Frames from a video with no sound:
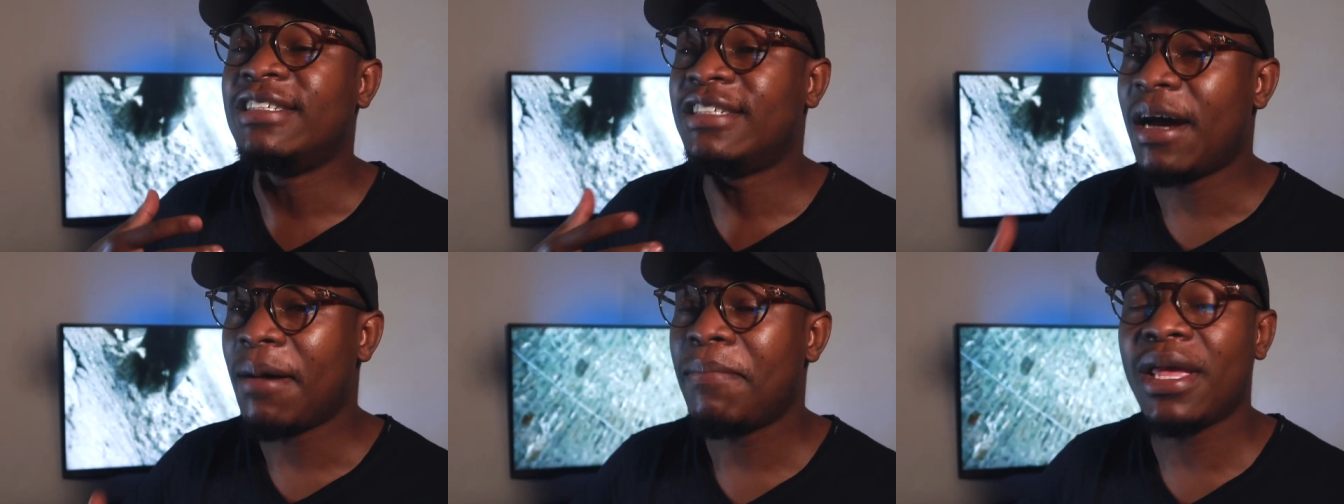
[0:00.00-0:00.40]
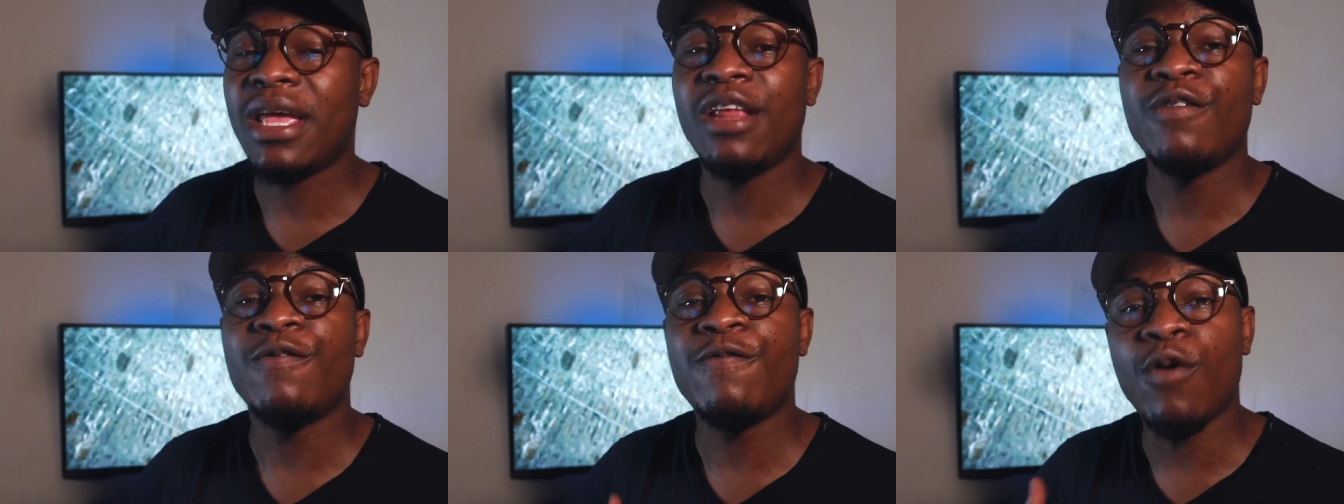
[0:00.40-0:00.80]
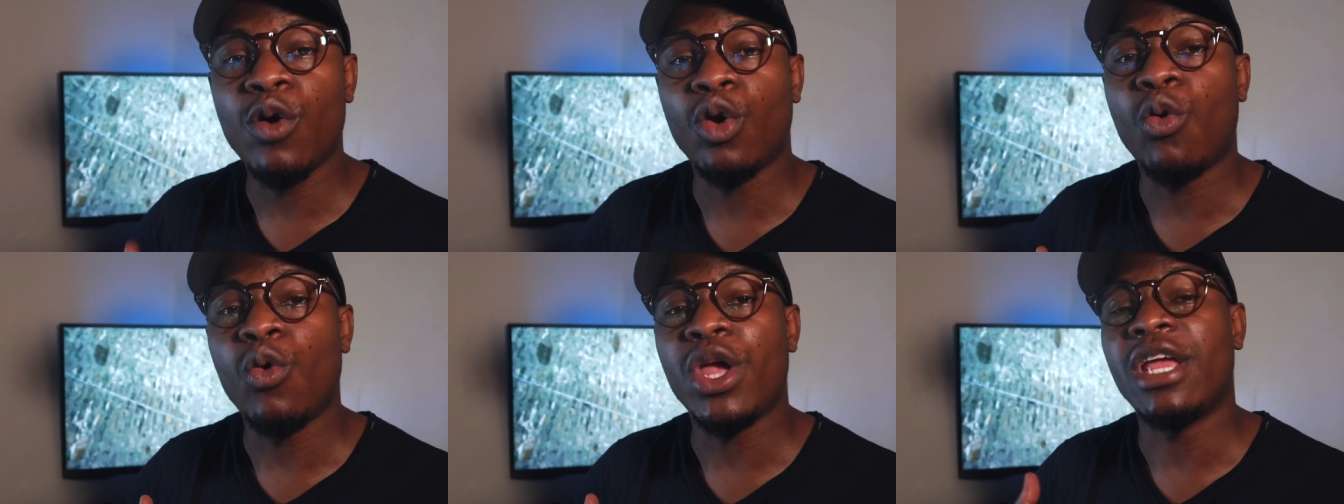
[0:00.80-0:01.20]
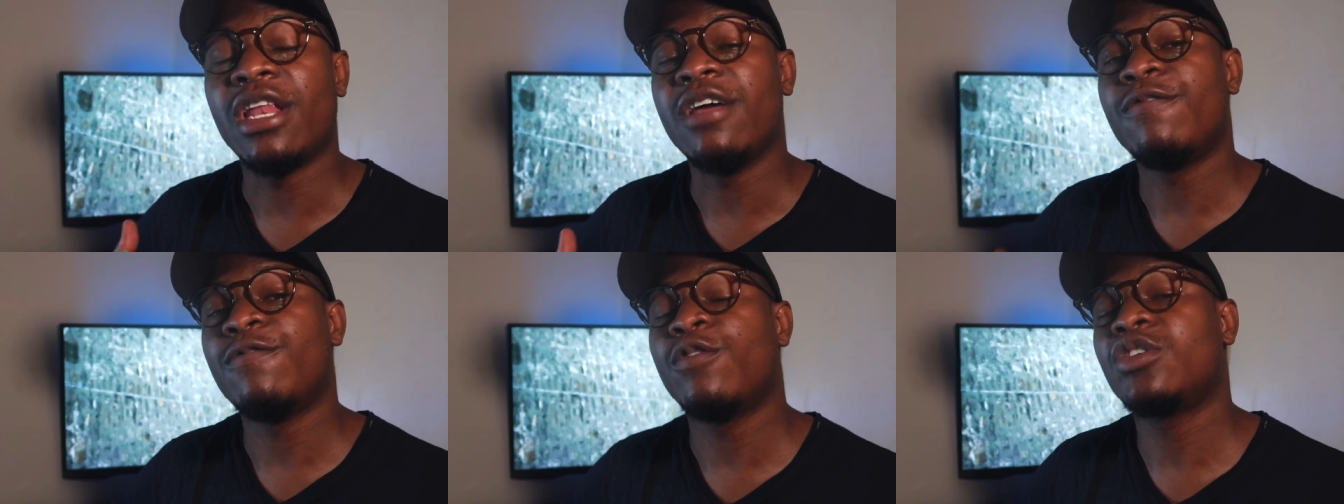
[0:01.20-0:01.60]
Jump in following
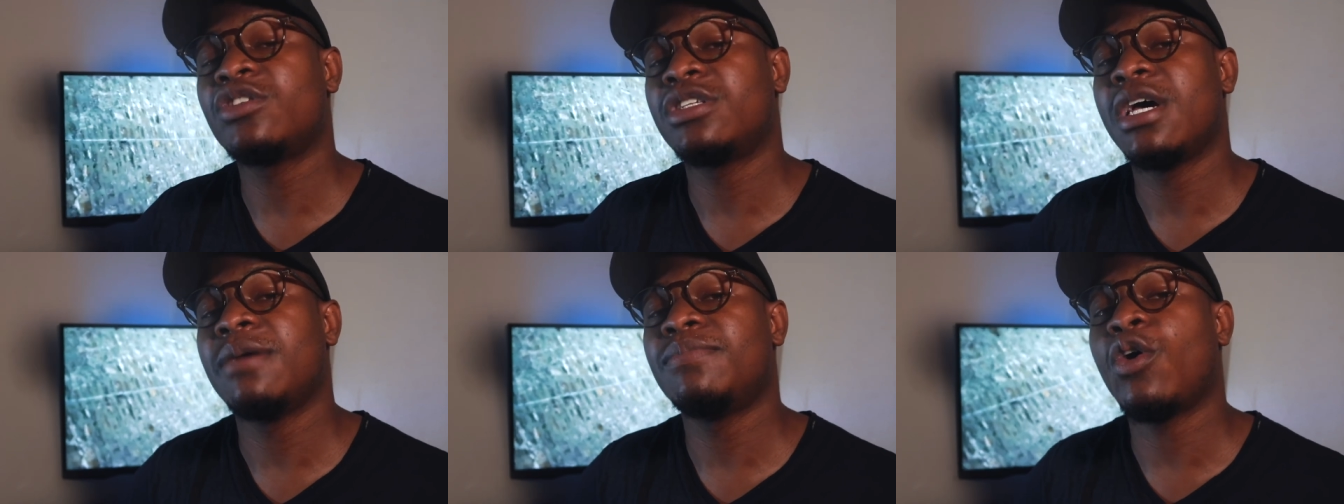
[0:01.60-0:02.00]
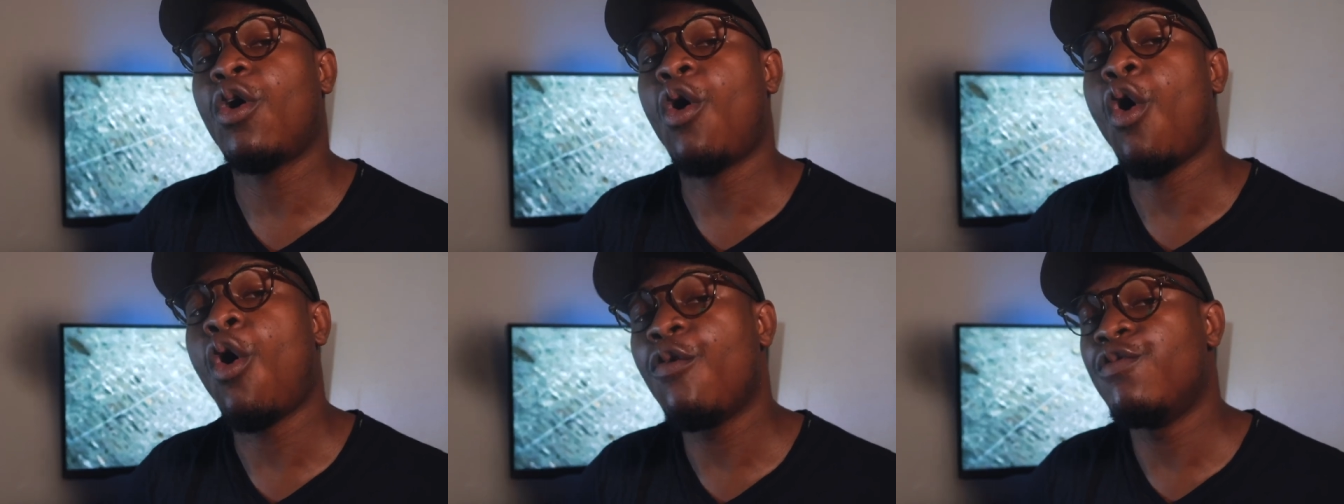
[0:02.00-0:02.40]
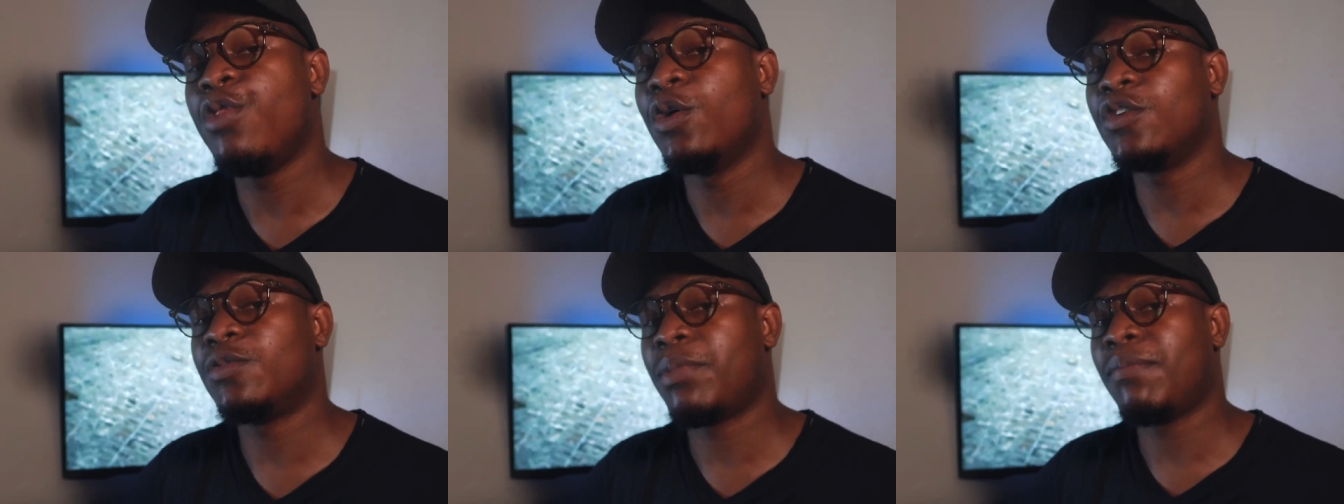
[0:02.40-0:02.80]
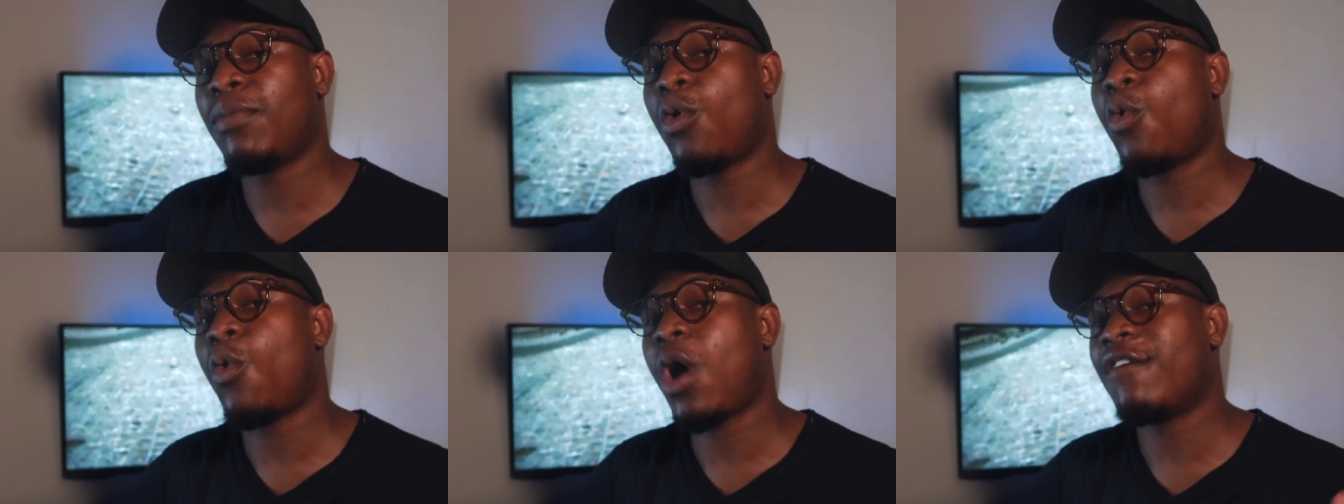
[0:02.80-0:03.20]
in the footsteps of those
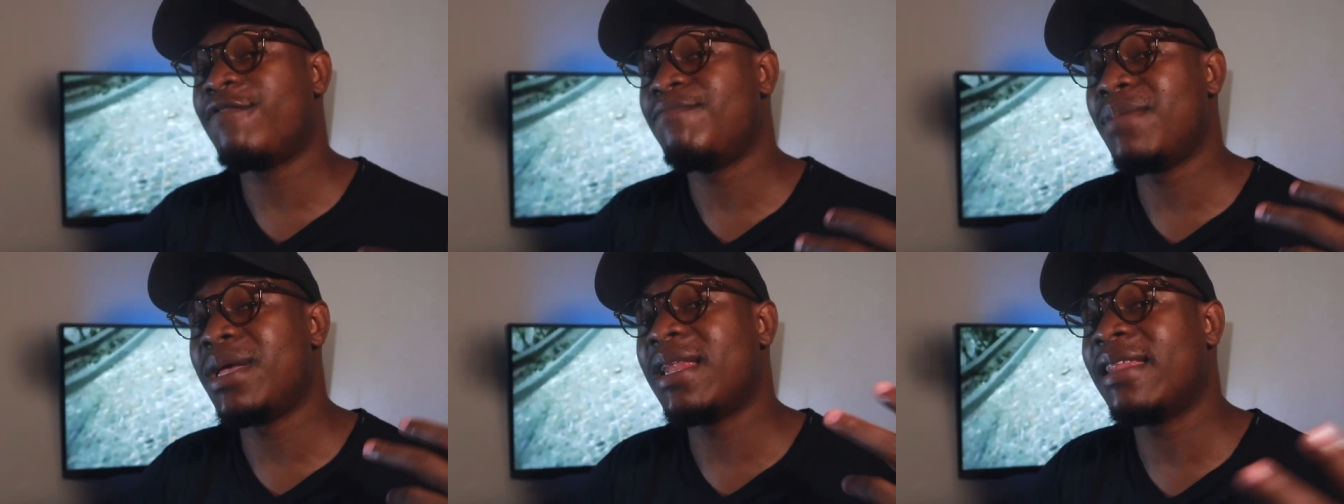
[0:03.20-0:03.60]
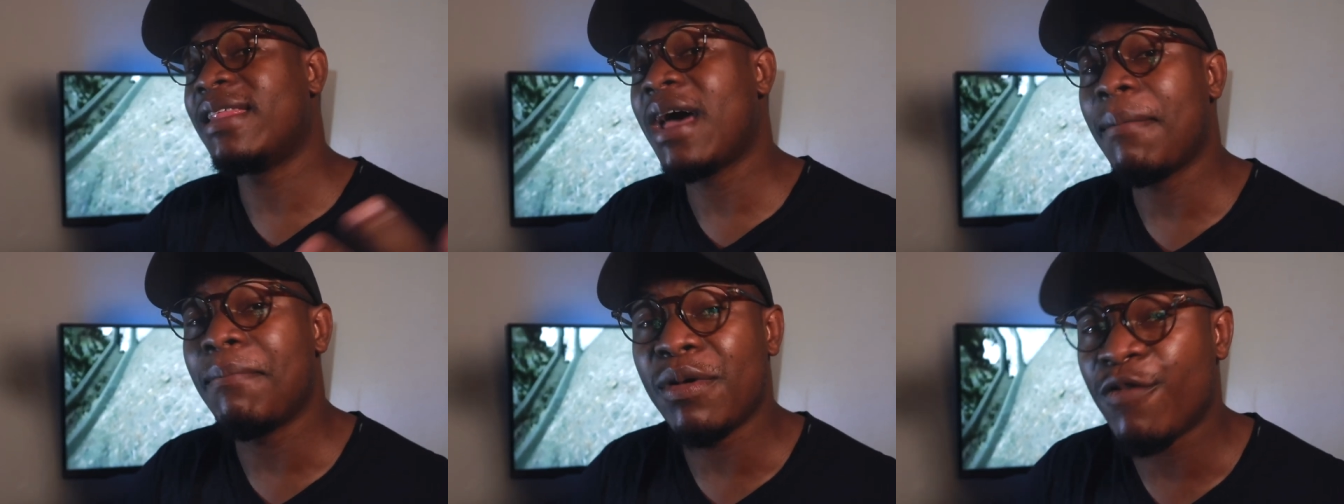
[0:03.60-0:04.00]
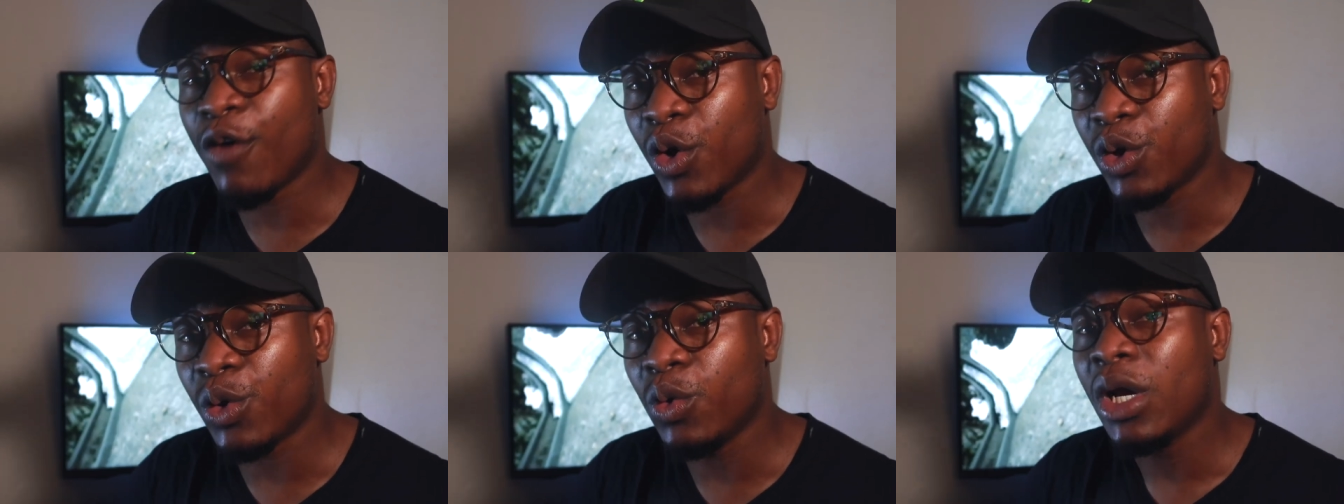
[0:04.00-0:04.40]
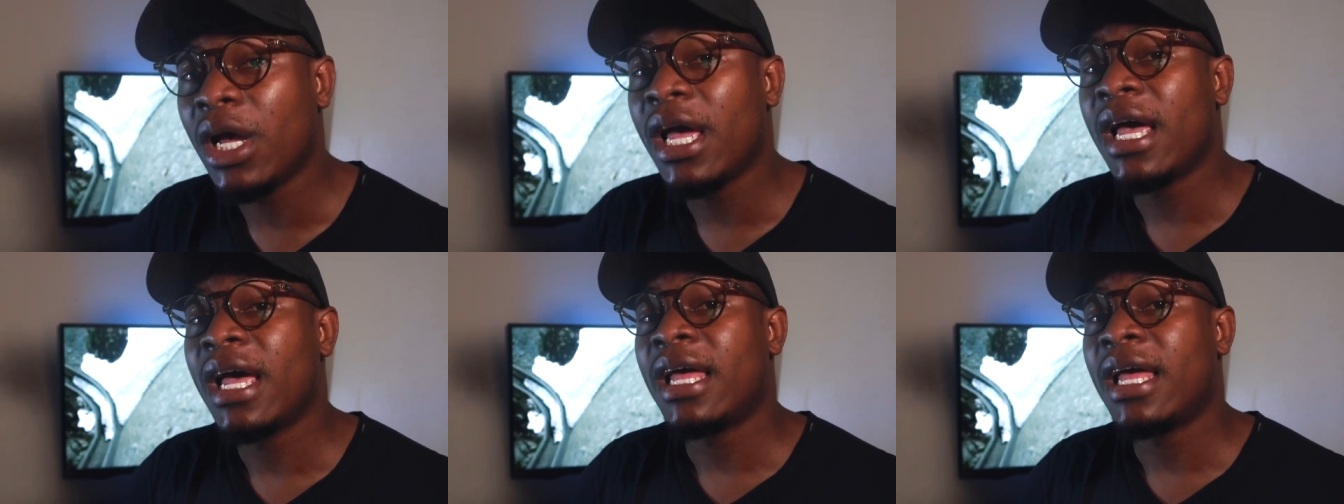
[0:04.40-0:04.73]
people who have been there before you